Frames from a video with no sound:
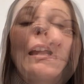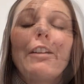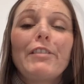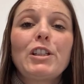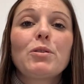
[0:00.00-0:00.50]

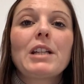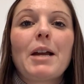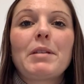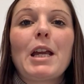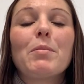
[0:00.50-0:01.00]
A visual
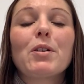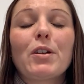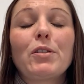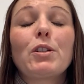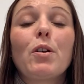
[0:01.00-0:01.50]
timetable
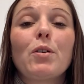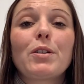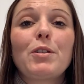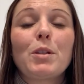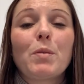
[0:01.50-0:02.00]
can
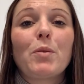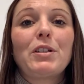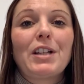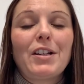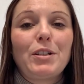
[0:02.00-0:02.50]
also support
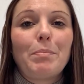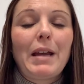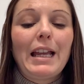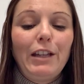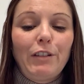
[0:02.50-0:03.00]
with challenging
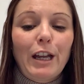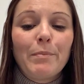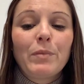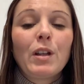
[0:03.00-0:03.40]
behaviour.